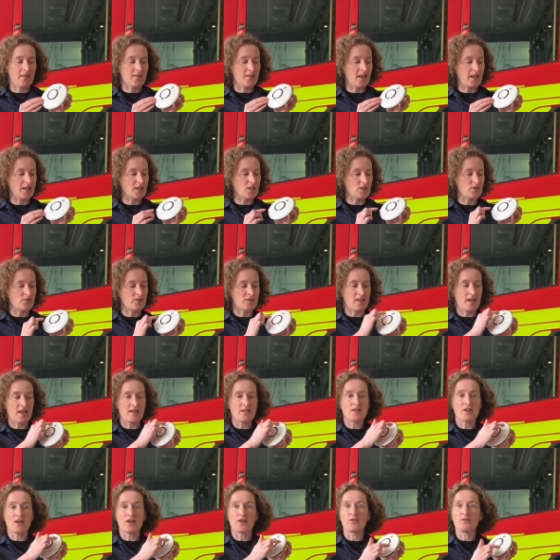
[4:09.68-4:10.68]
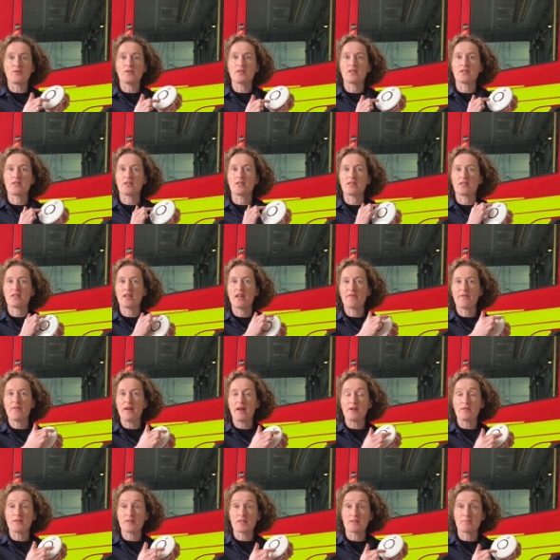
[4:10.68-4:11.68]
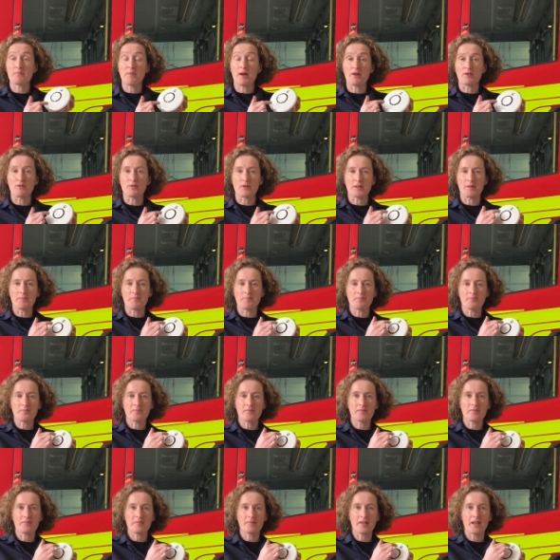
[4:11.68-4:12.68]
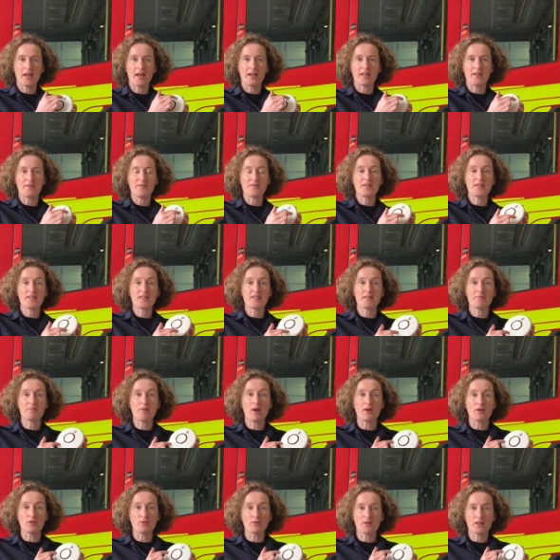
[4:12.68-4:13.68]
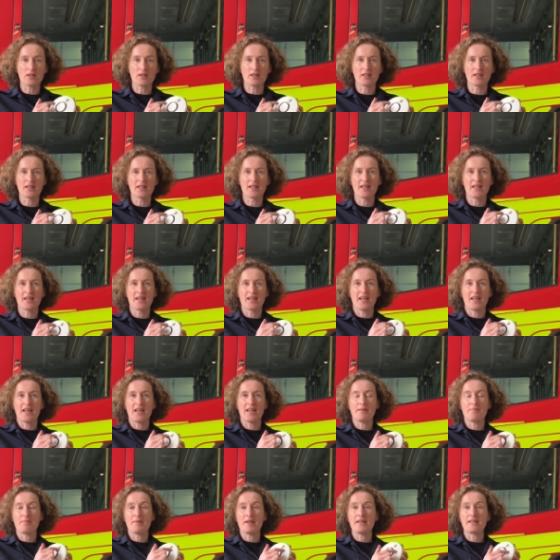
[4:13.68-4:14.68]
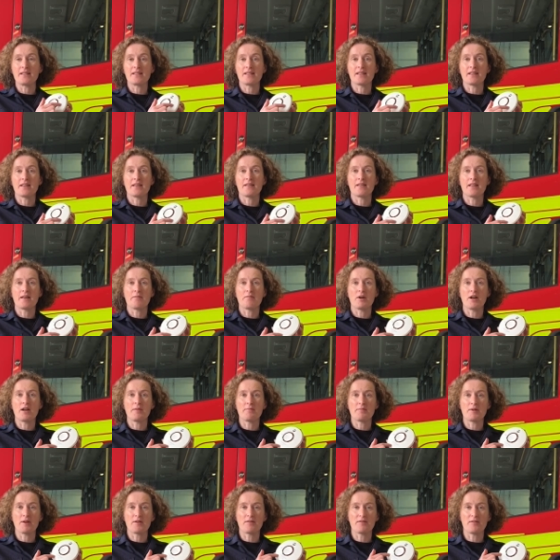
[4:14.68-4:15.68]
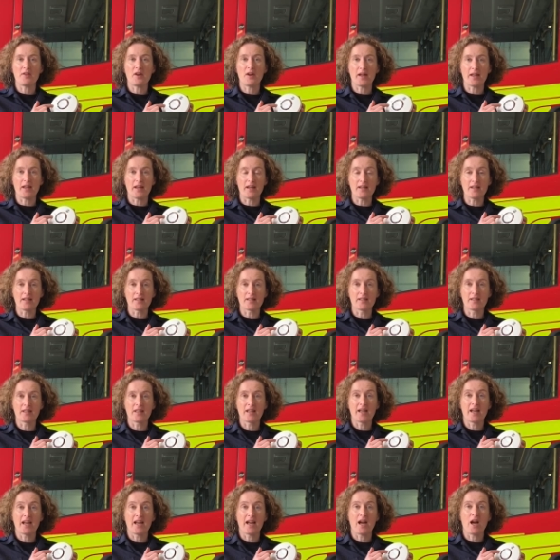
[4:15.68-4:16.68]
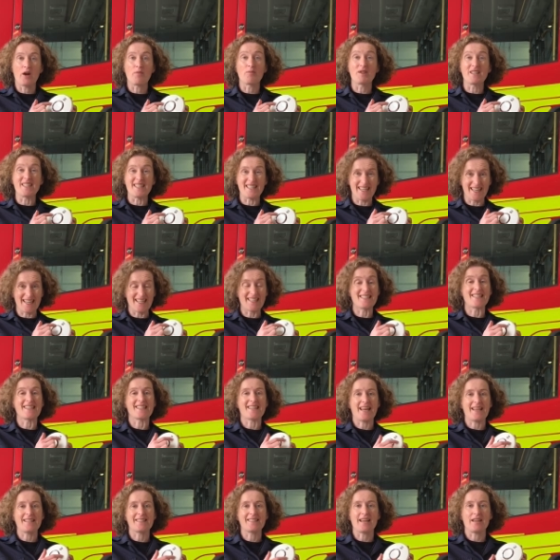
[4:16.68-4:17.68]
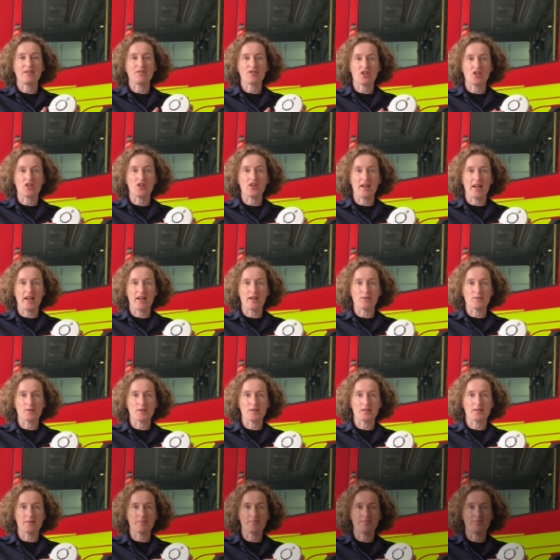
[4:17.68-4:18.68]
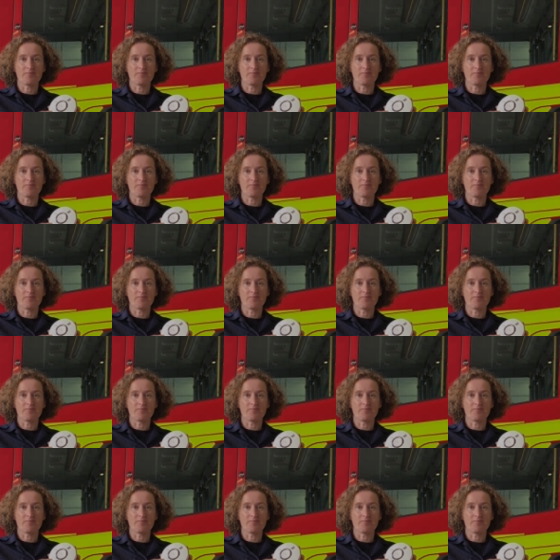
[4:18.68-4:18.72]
They use their nose to sniff out smoke and if there's smoke it means there might be a fire and we need to get out our house.